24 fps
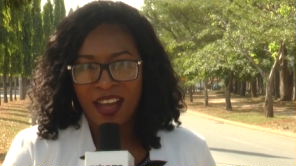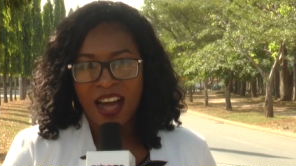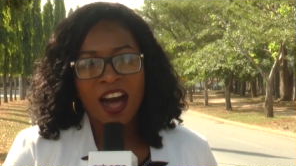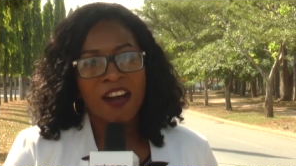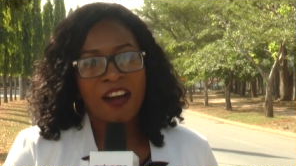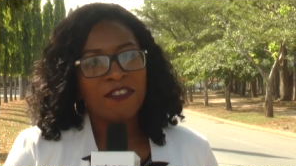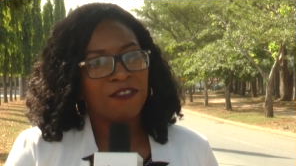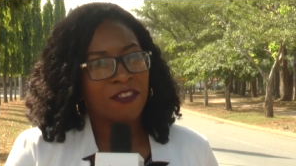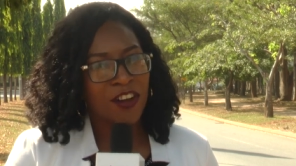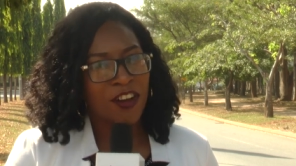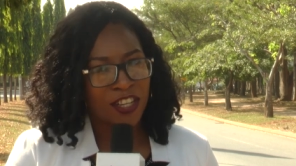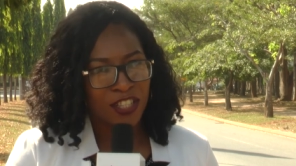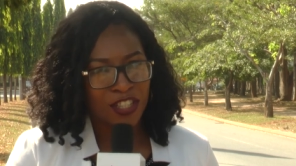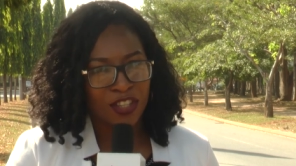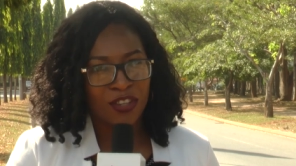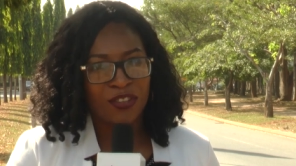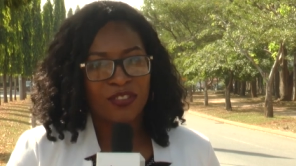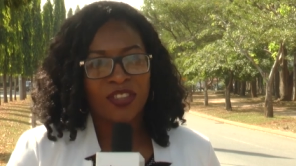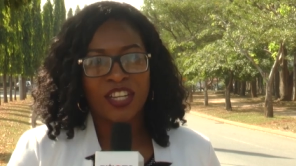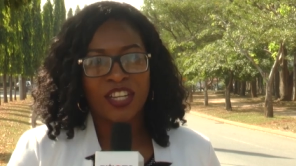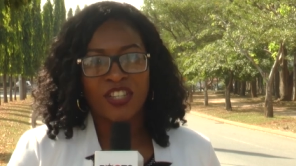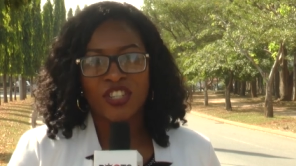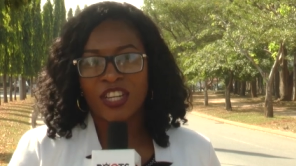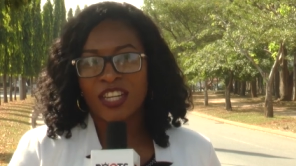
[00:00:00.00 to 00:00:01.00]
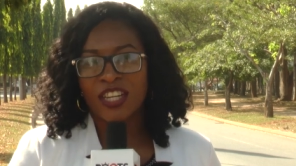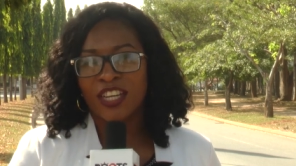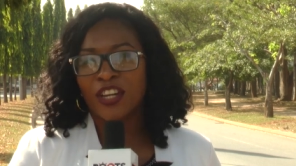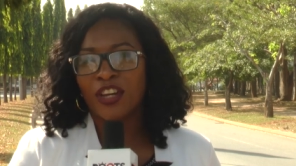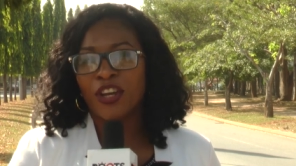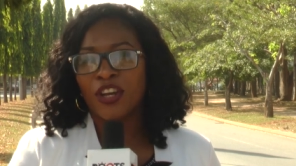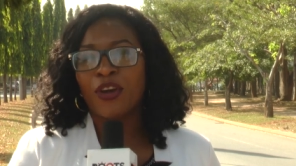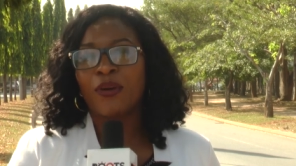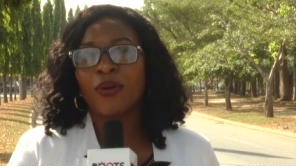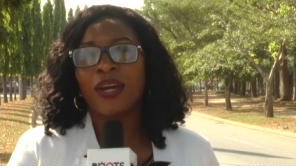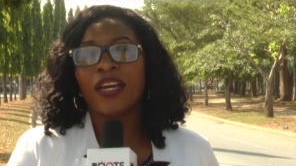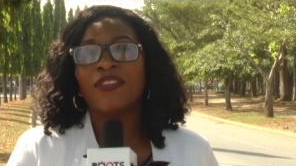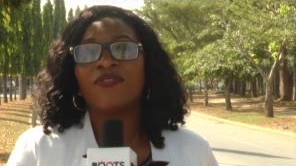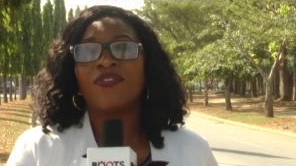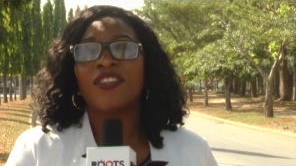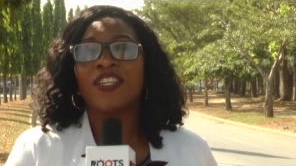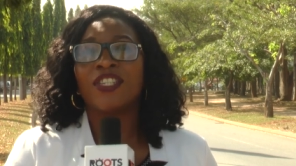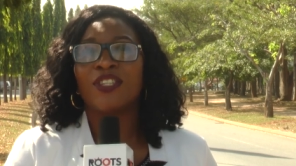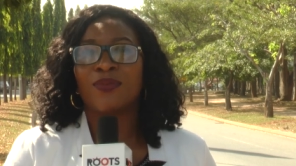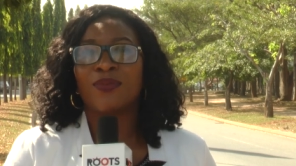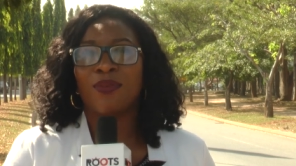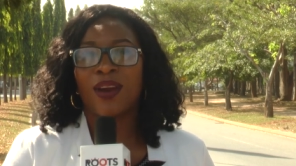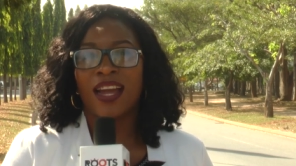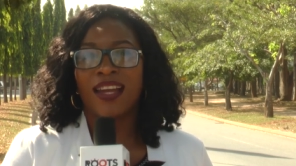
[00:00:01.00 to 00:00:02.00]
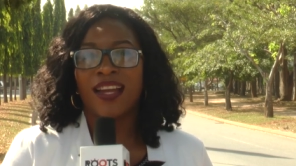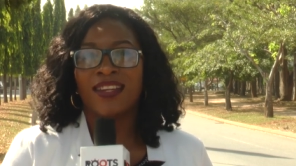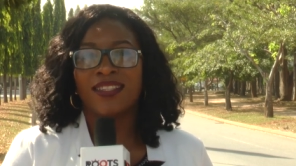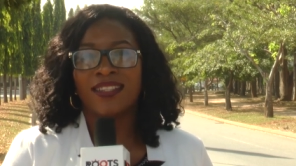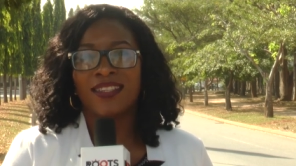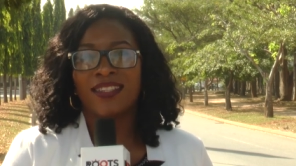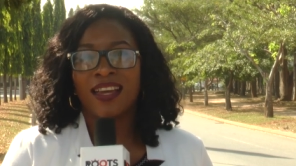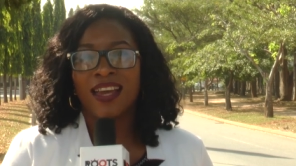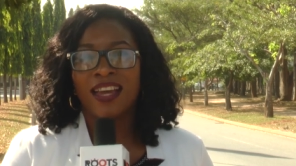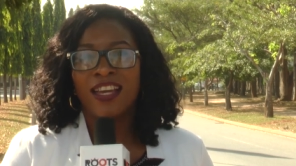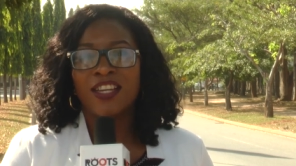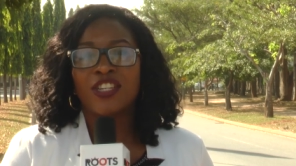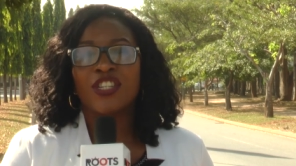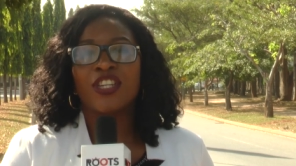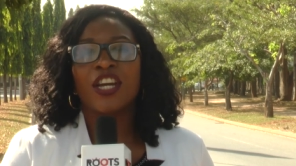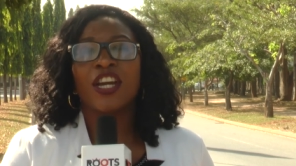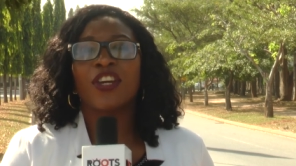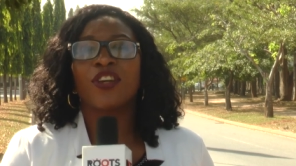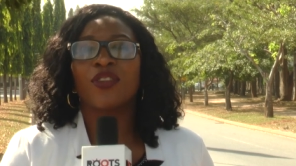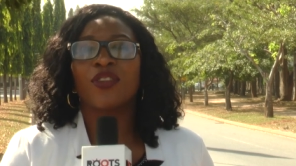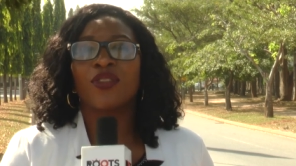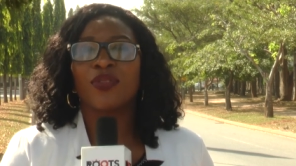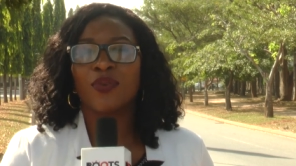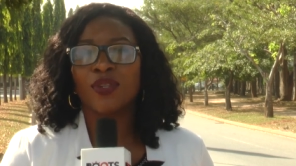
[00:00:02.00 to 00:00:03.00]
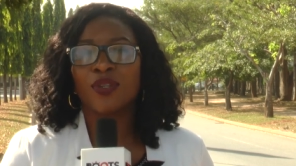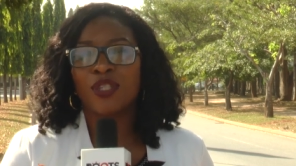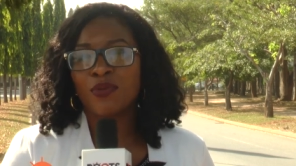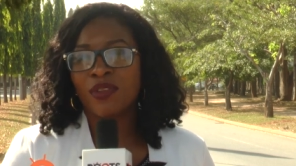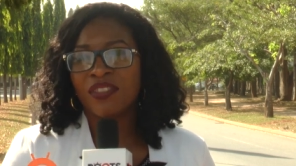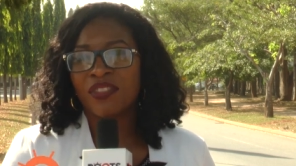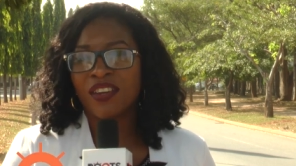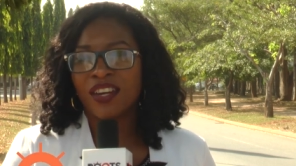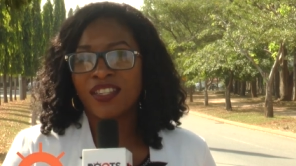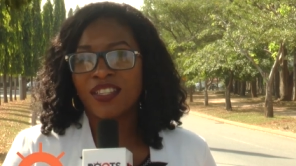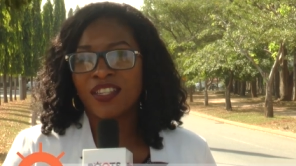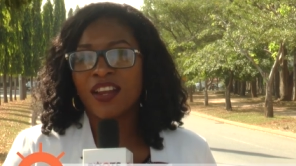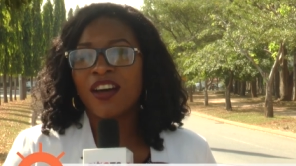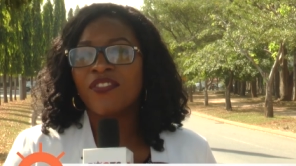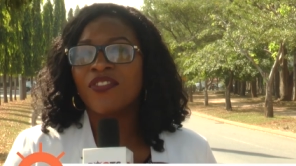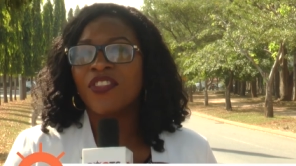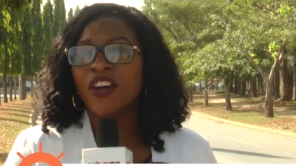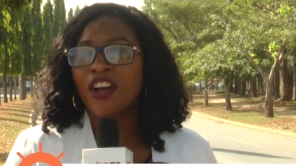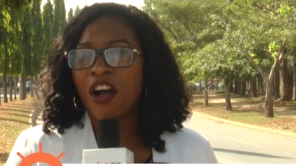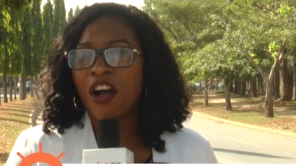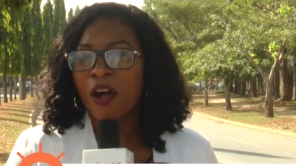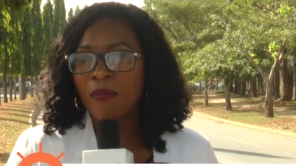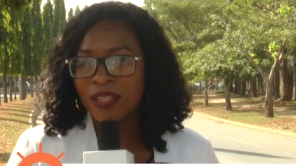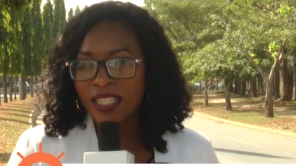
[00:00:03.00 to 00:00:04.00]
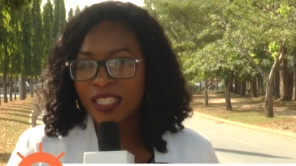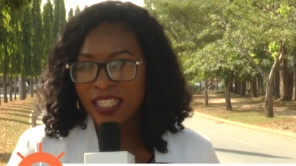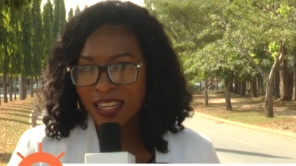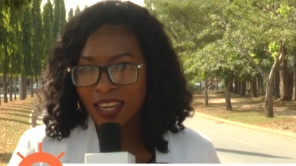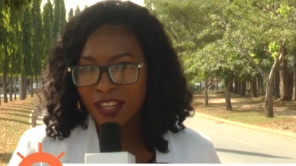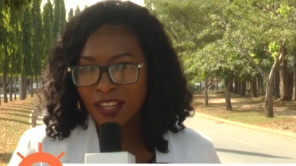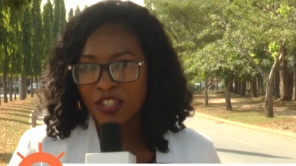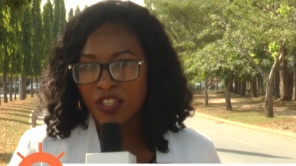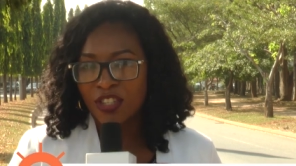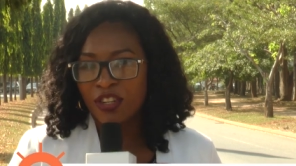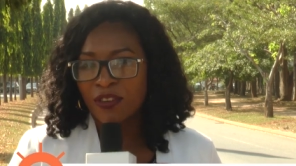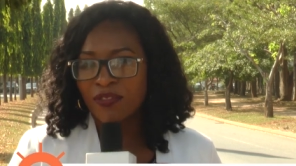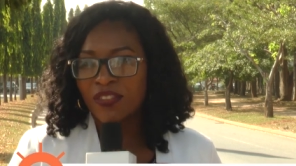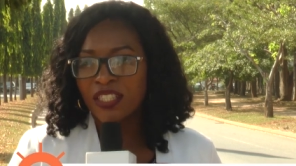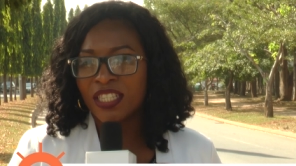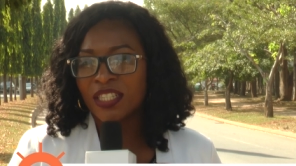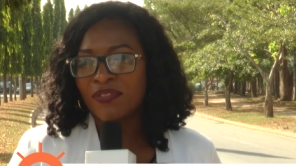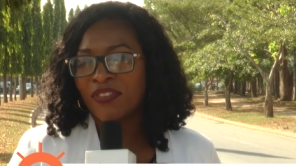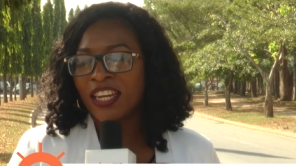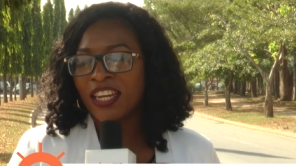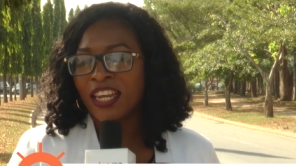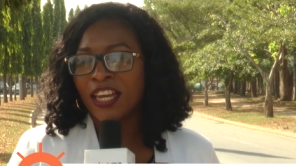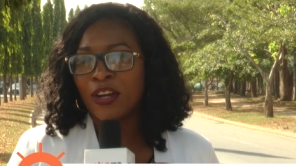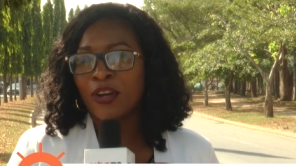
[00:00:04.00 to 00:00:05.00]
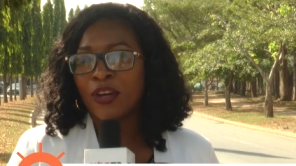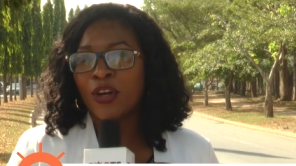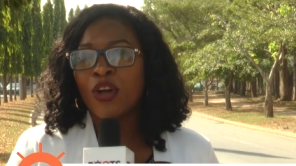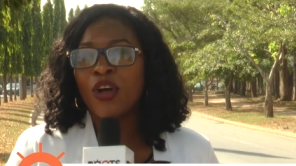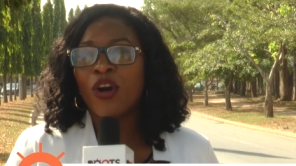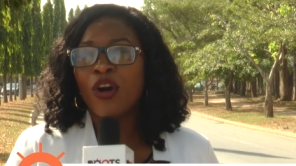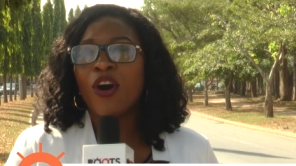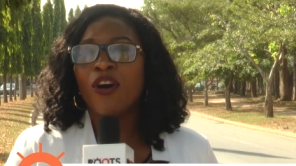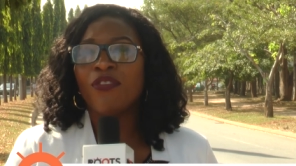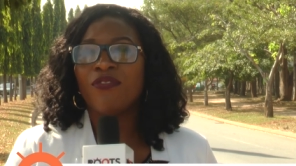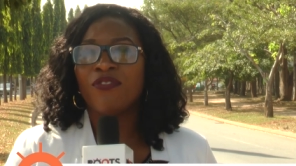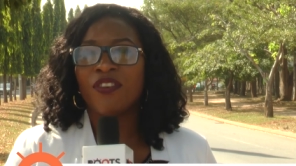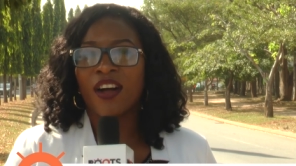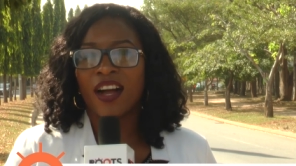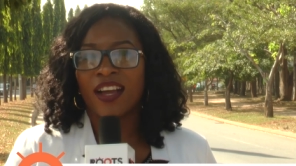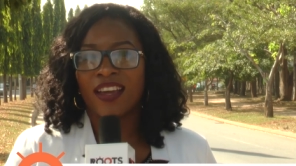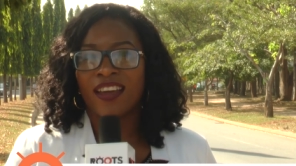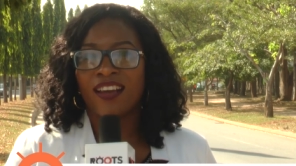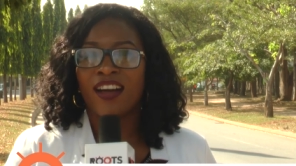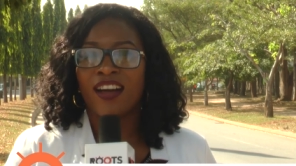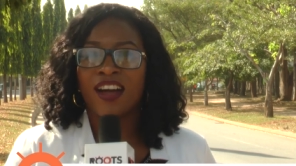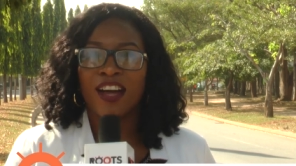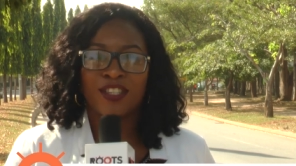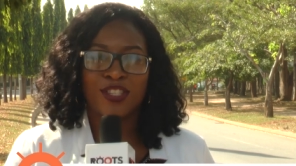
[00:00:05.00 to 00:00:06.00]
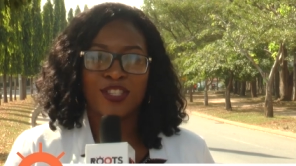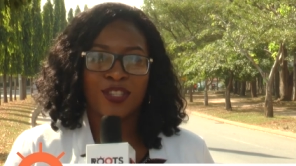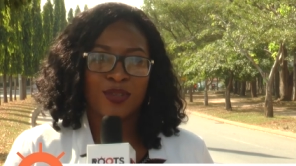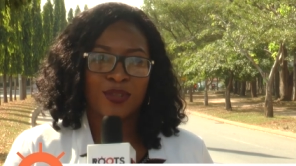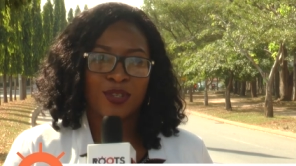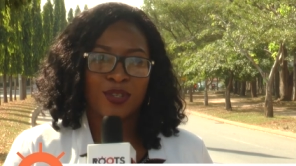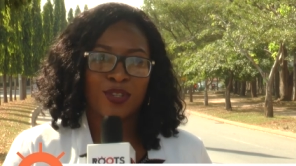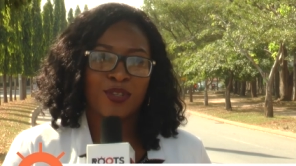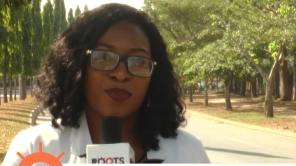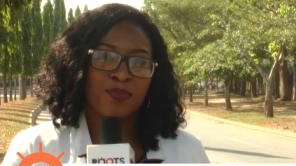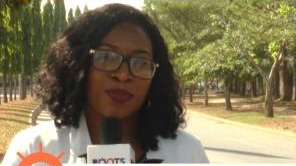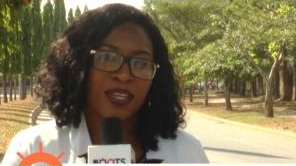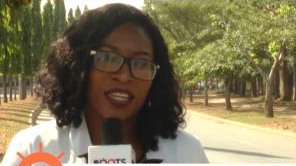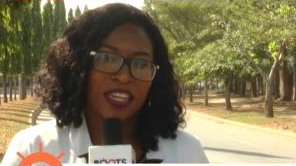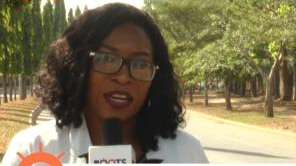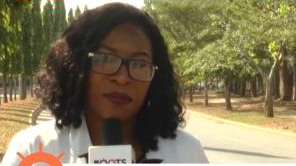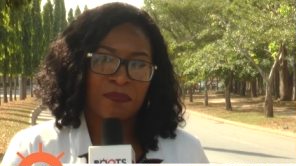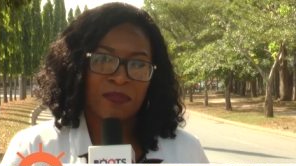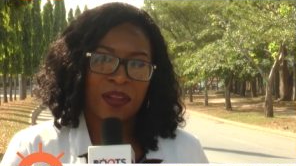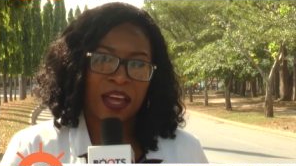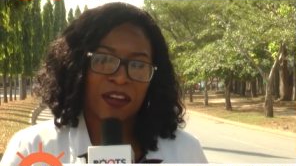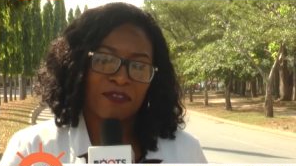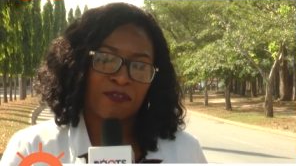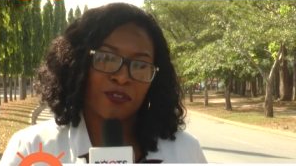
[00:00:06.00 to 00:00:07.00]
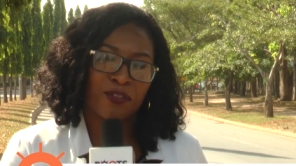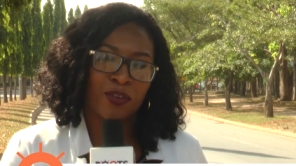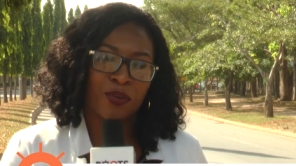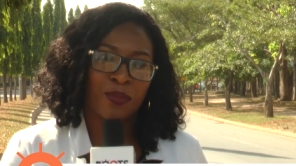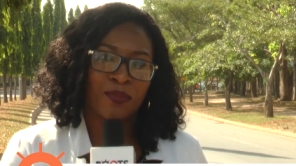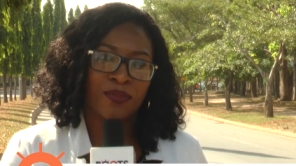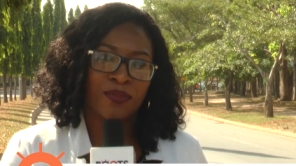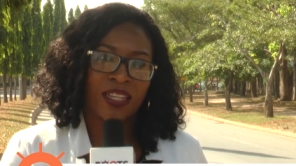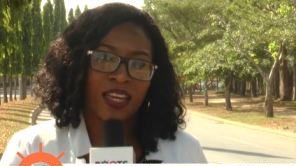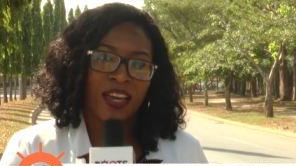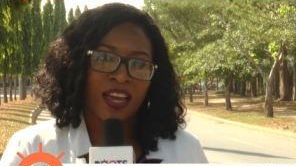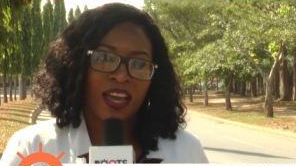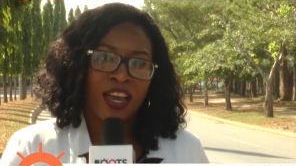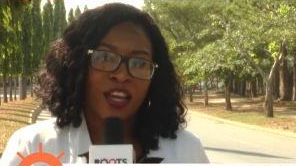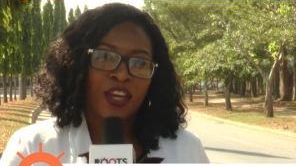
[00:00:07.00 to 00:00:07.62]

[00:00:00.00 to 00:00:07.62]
How far do you think she can go in this race? Share your thoughts with us on the comment section of this video or via our social media platforms.